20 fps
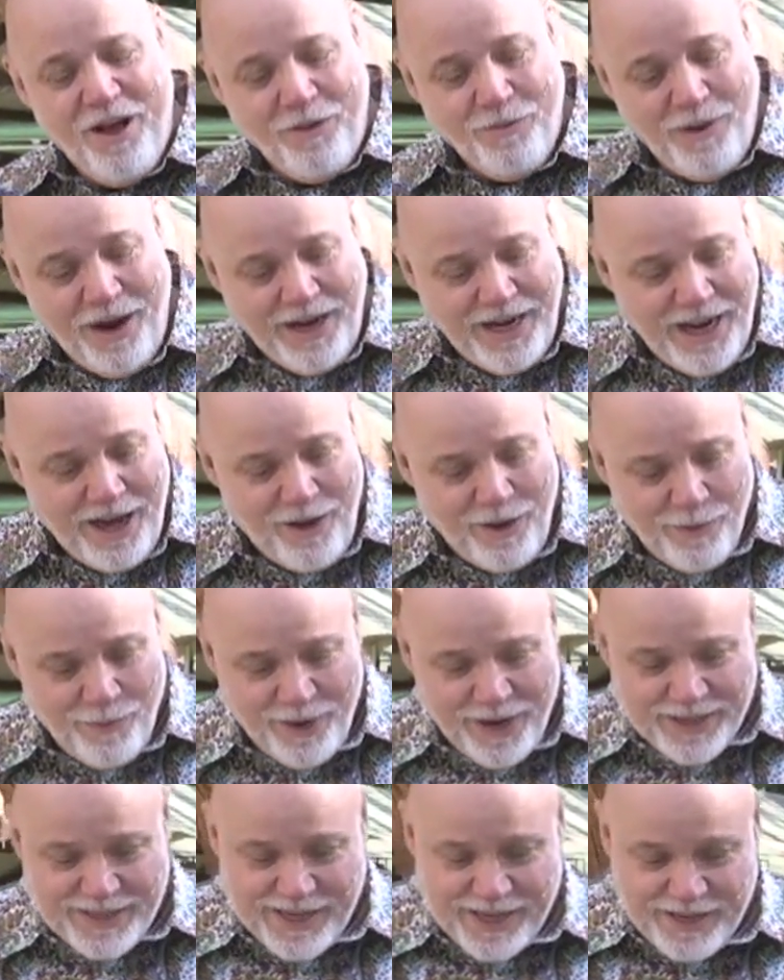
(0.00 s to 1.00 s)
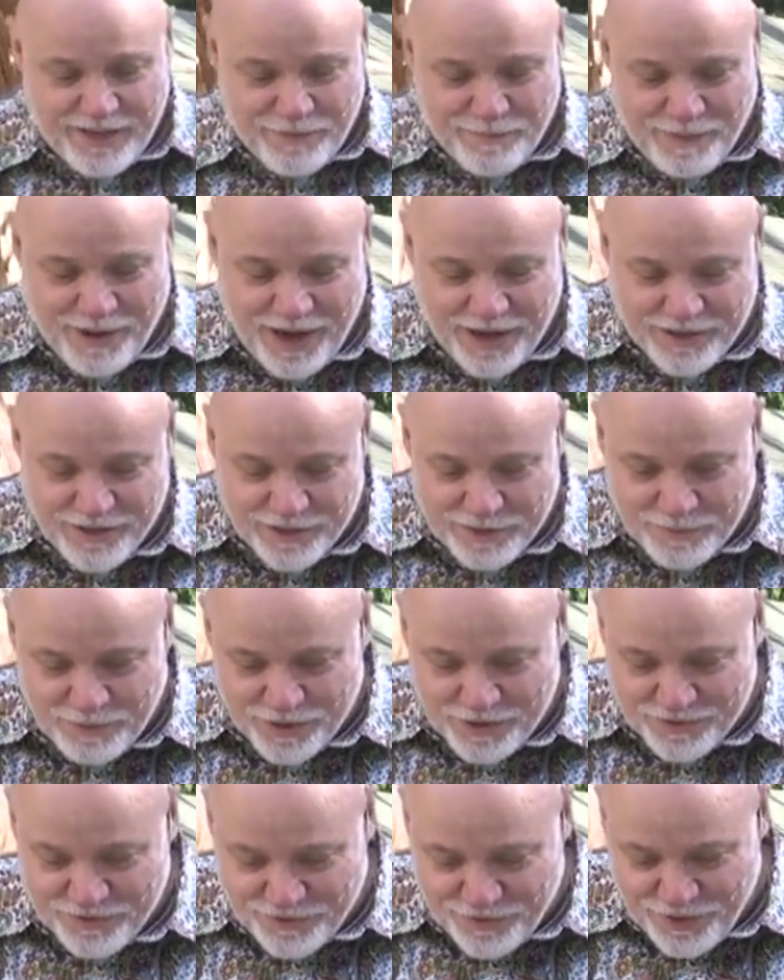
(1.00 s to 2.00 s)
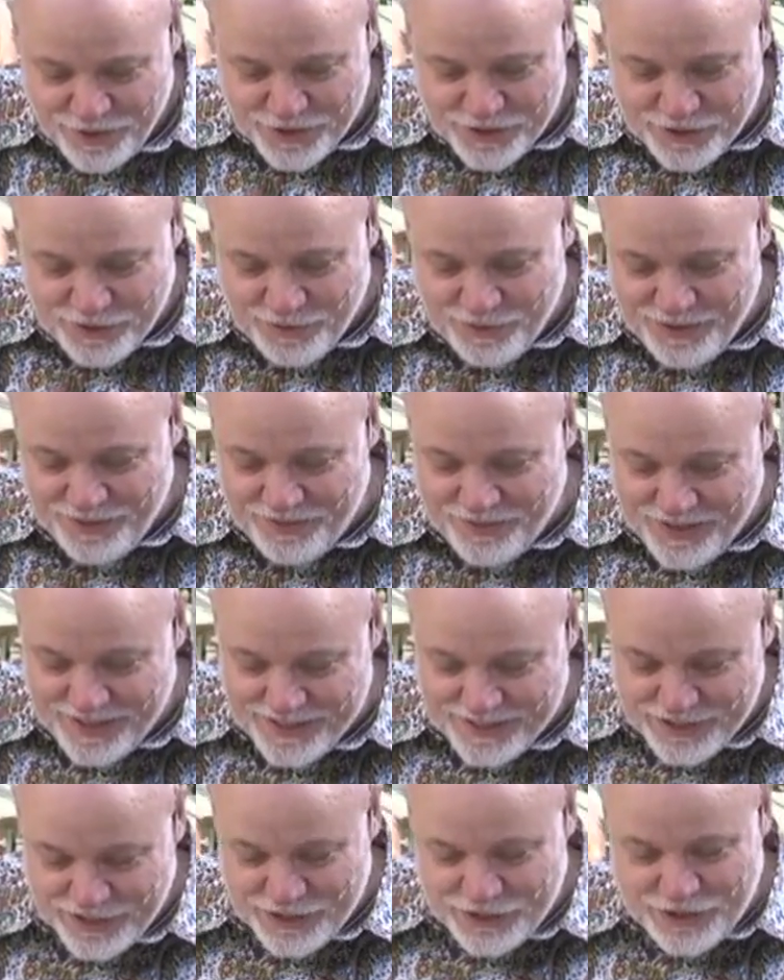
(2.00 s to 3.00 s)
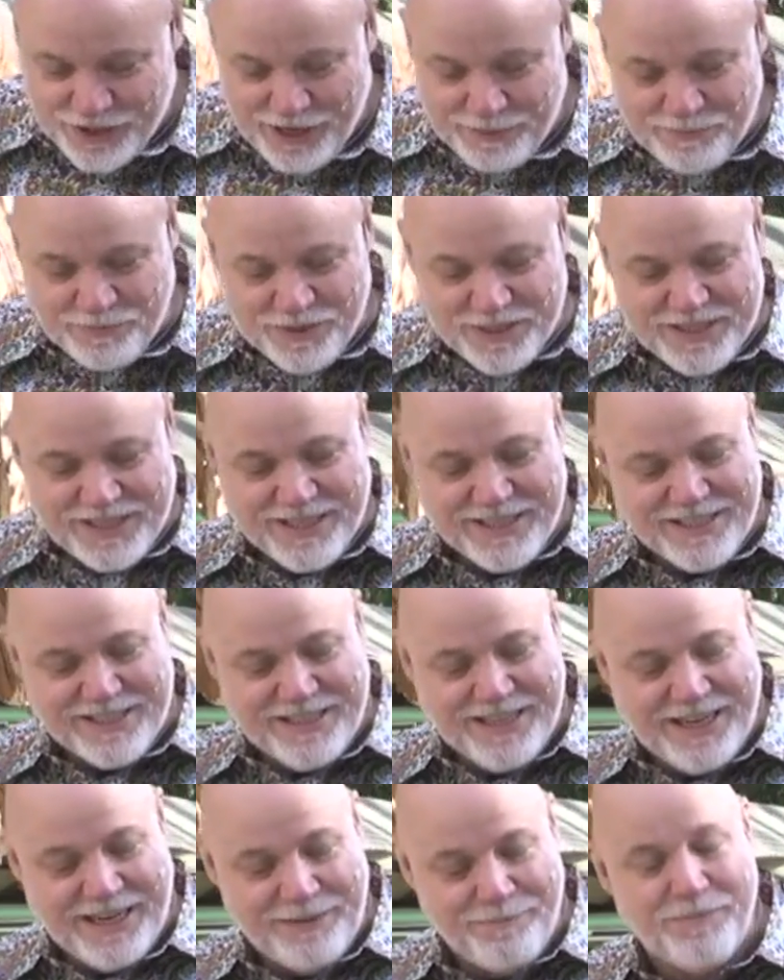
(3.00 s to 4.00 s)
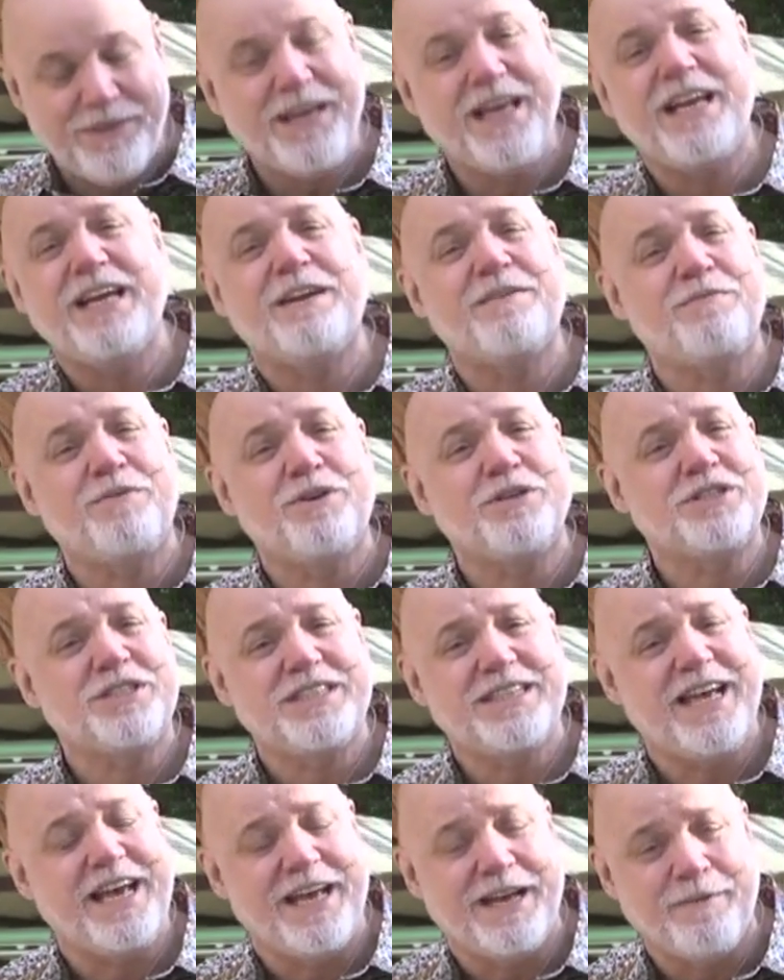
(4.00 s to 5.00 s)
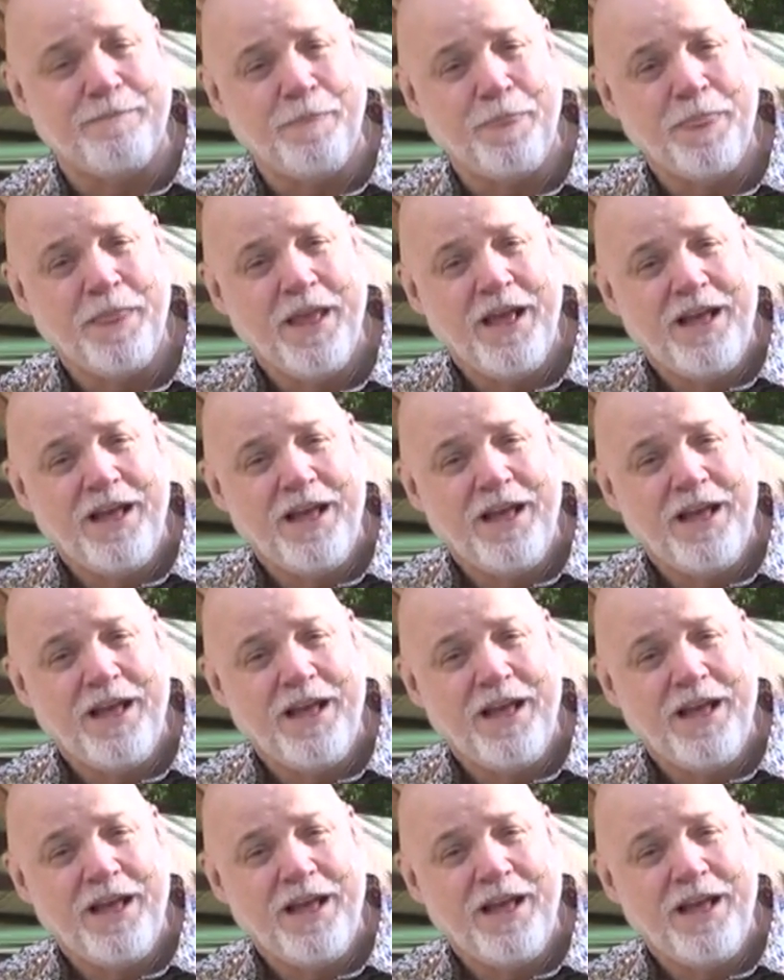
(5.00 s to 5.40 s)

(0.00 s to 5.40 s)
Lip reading: Right now, I want to take you back to the book of 1 Corinthians chapter 16, beginning in verse 10.